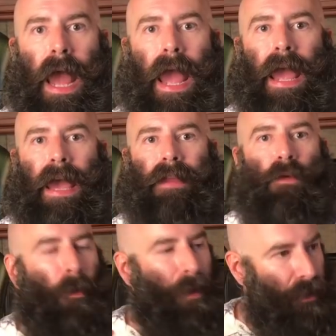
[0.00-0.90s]
and they
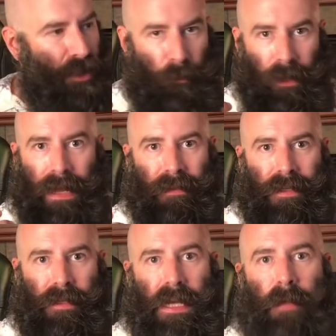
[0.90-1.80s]
want me to explain
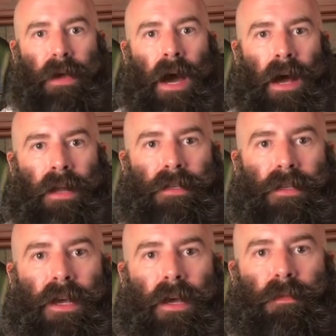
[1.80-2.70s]
these deep
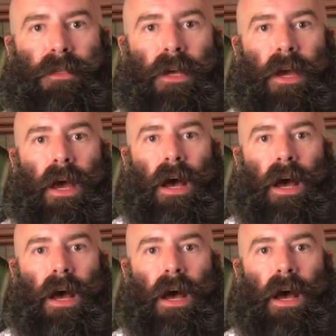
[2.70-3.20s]
concepts